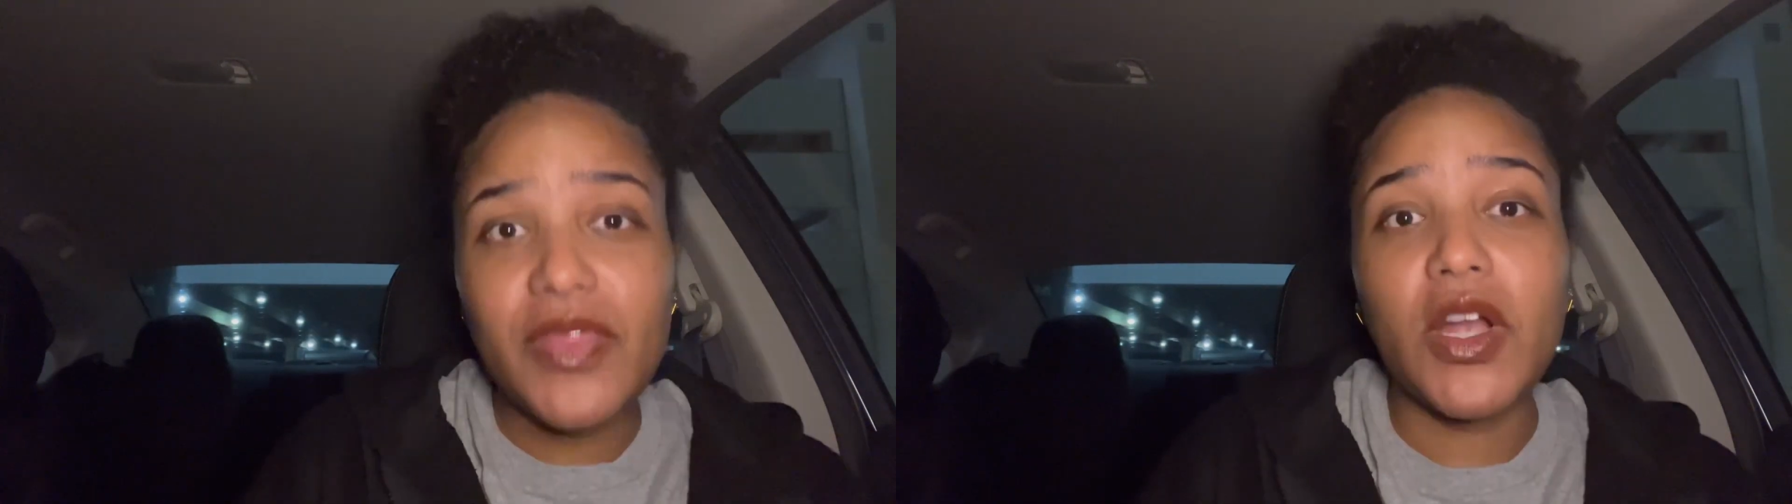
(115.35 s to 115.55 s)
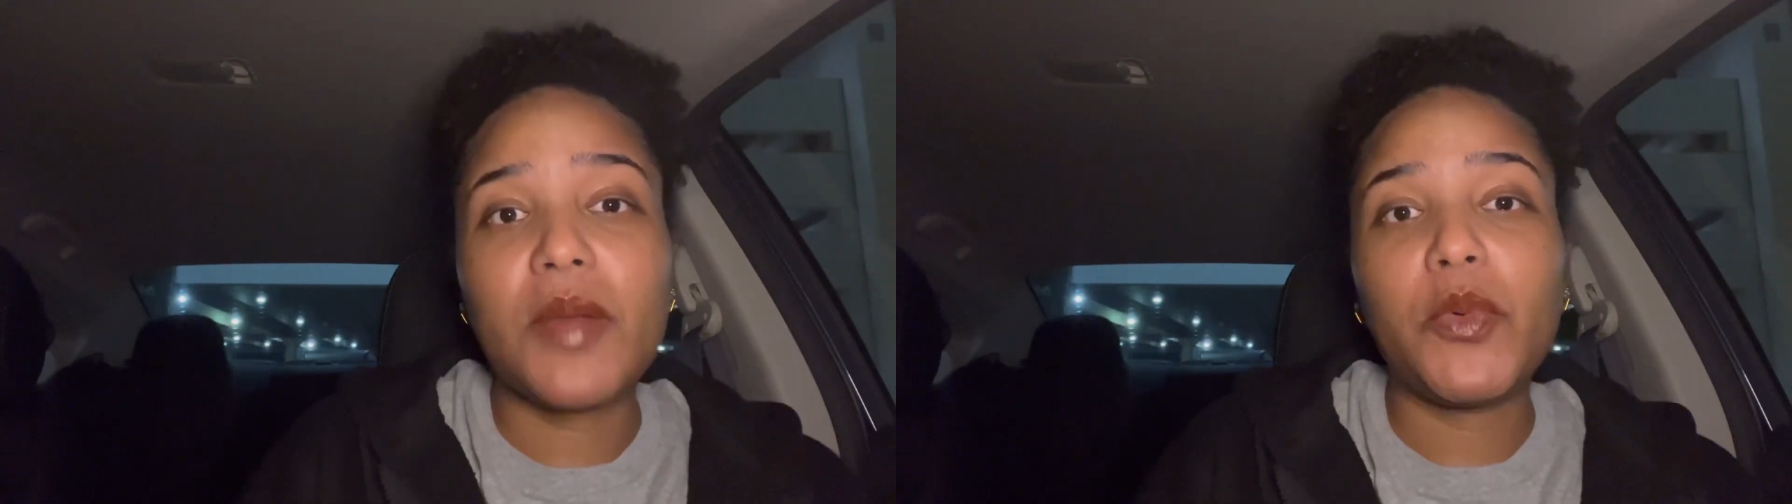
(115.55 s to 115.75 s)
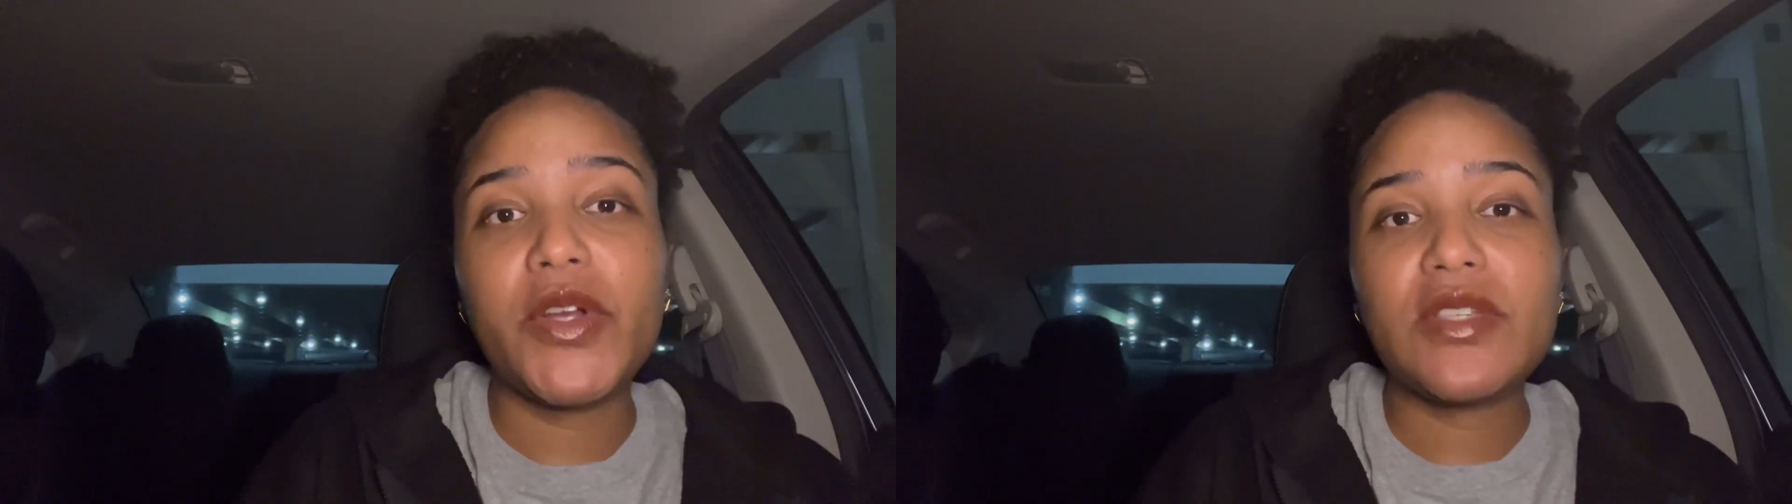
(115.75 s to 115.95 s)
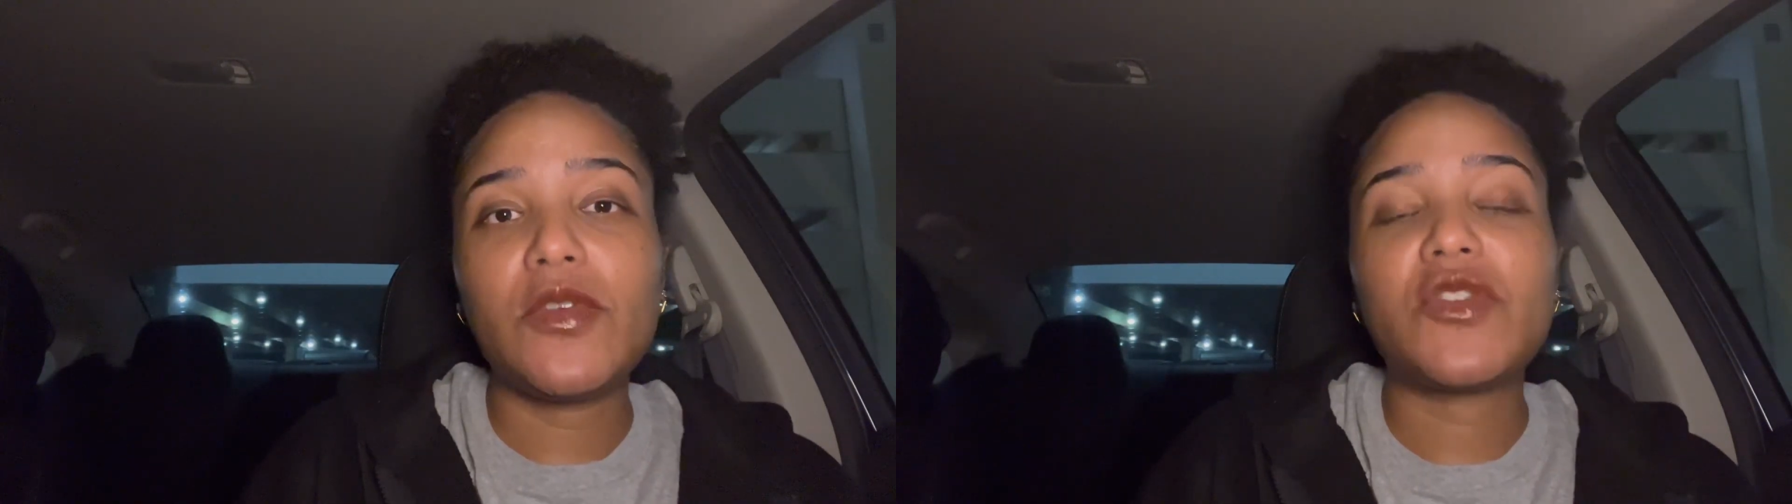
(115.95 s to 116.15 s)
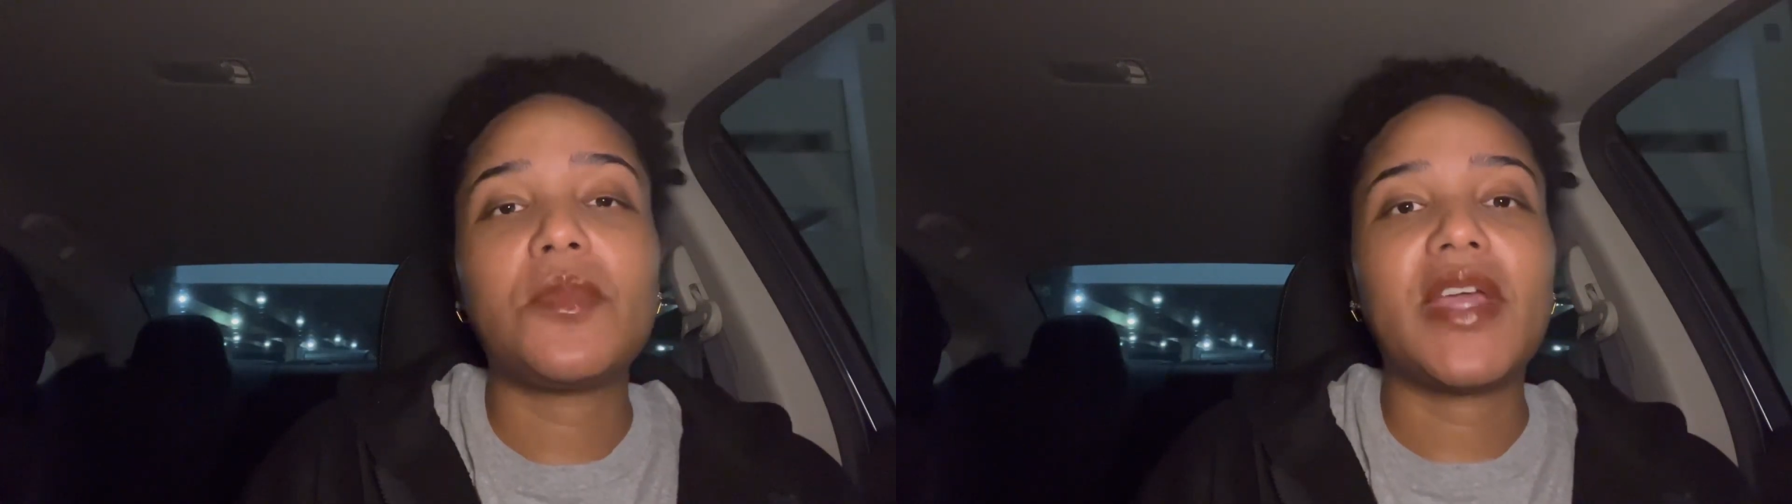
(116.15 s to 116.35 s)
There are points of
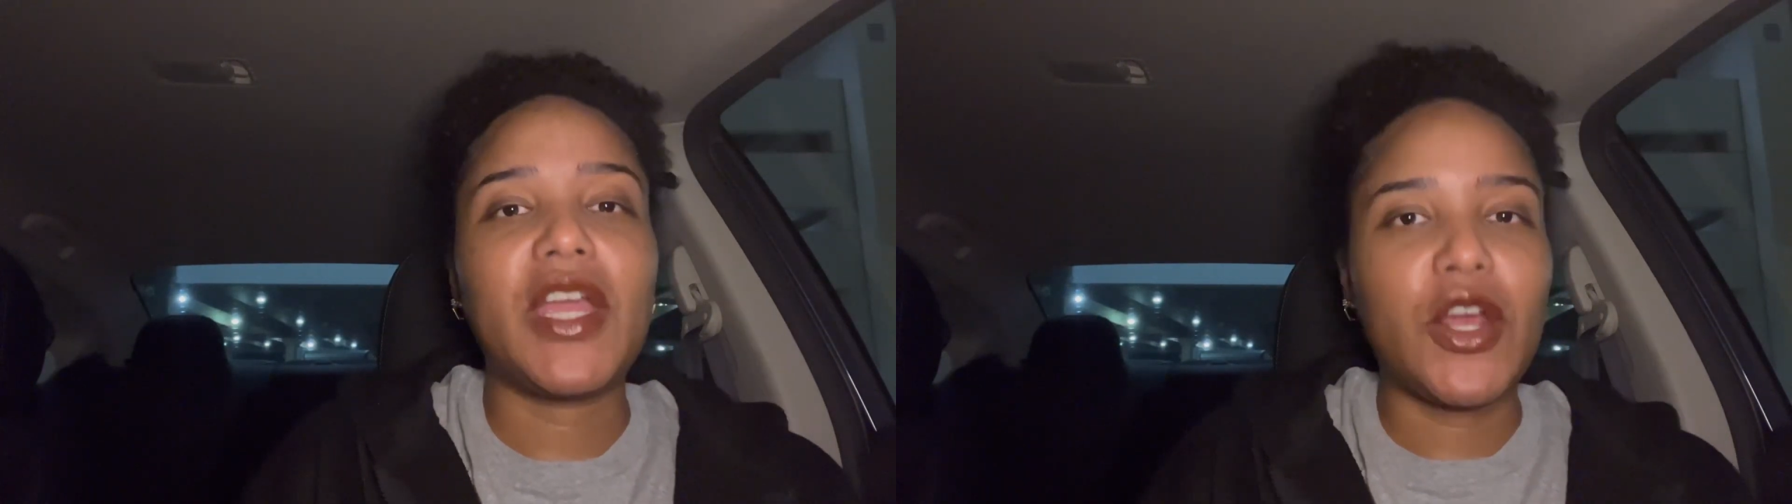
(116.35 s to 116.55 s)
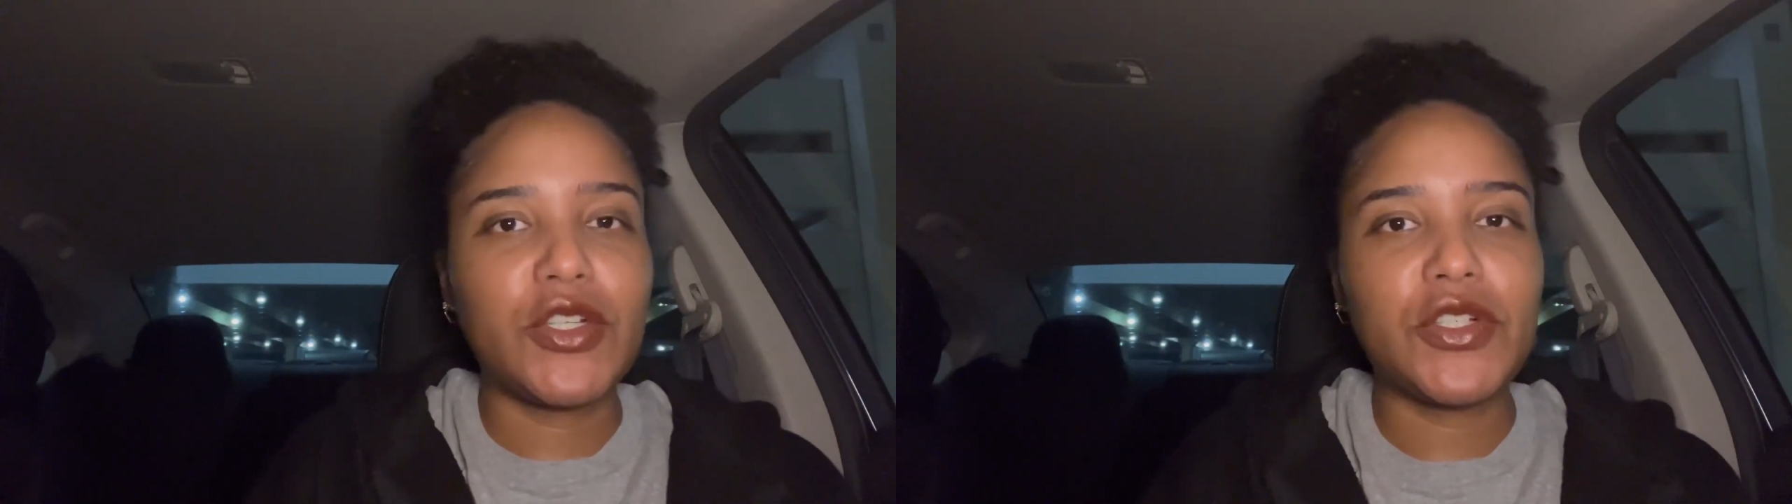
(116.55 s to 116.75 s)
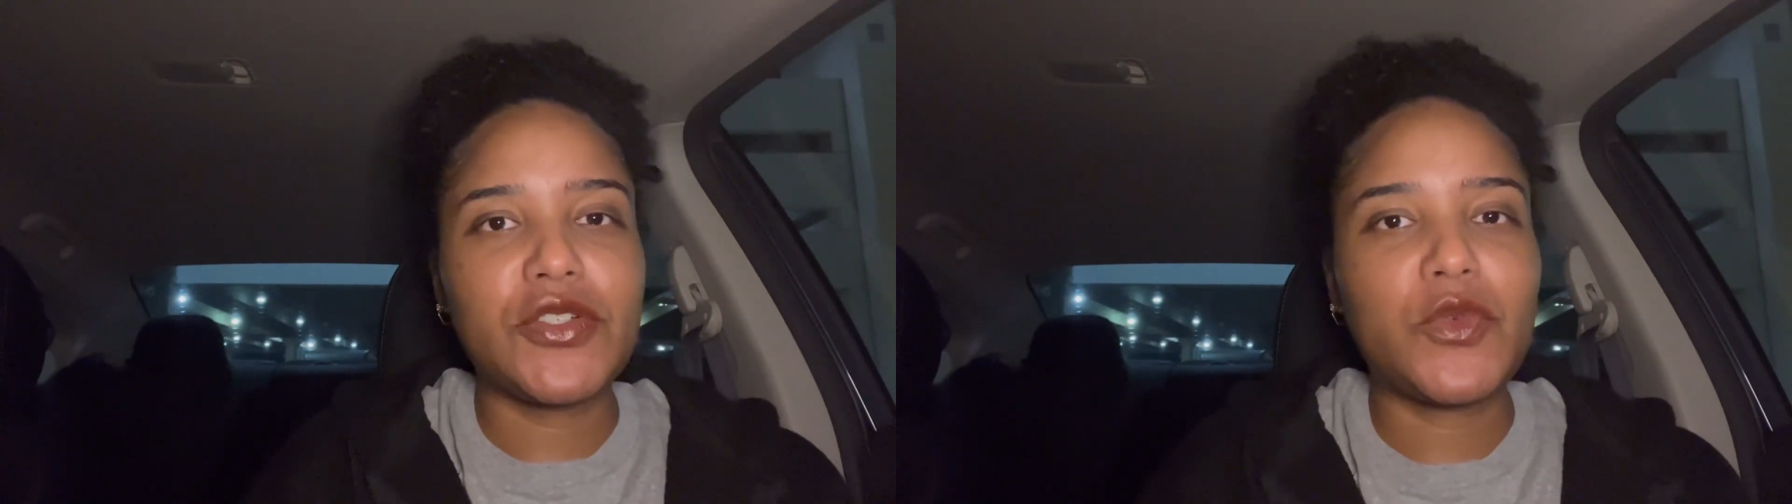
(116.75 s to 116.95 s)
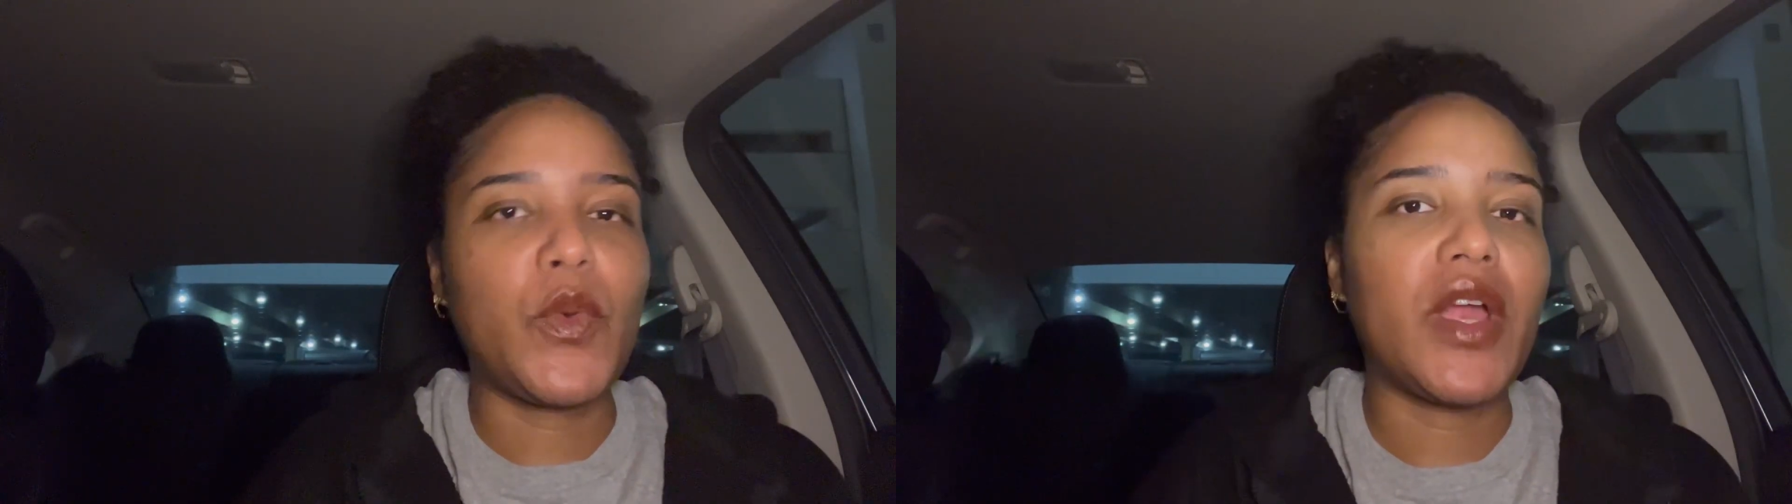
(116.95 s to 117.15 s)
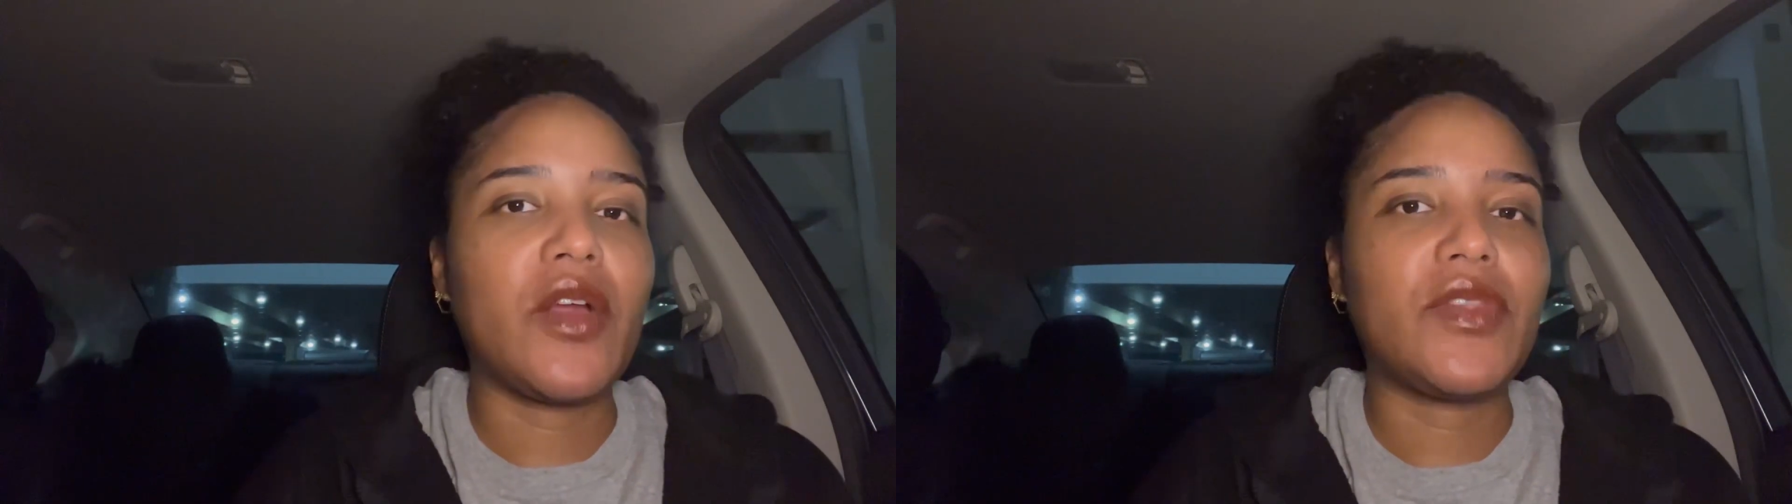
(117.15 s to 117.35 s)
views from the characters
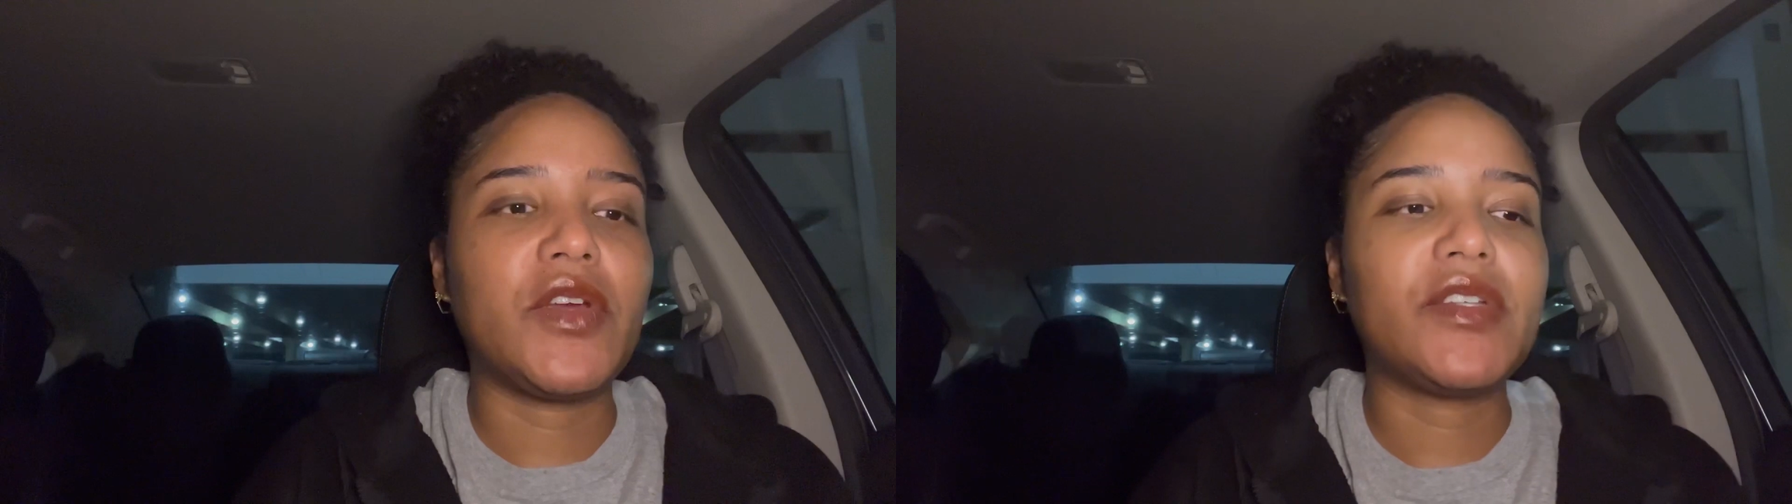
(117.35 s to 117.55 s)
where they're